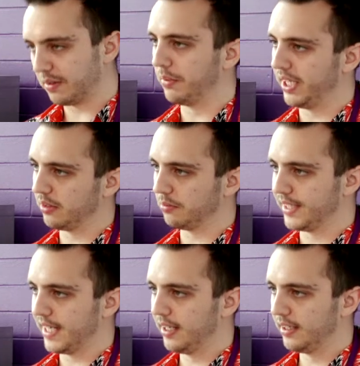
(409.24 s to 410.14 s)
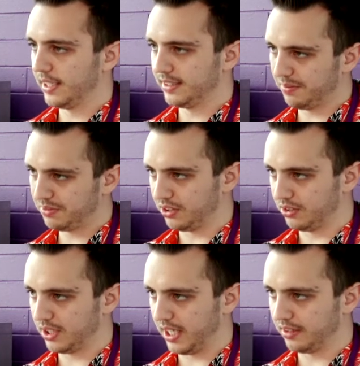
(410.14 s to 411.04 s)
it medium rare. It's up to
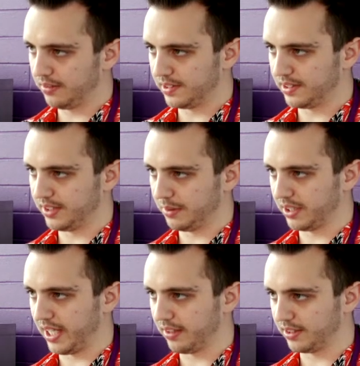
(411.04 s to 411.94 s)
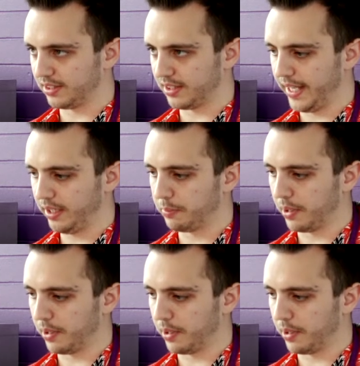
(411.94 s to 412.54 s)
you kind of, it's similar how to a steak,